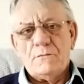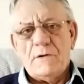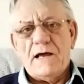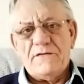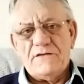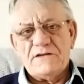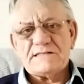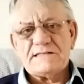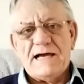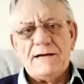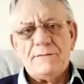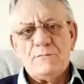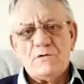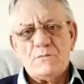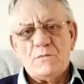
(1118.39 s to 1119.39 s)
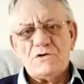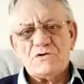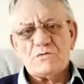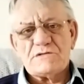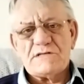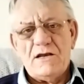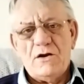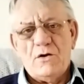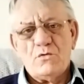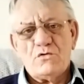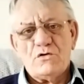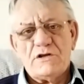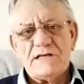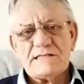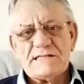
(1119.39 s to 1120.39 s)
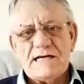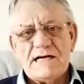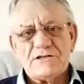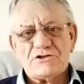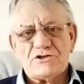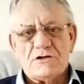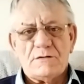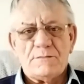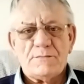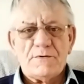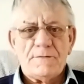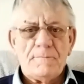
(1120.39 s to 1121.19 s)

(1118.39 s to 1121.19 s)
at the time, which was our local guitar shop.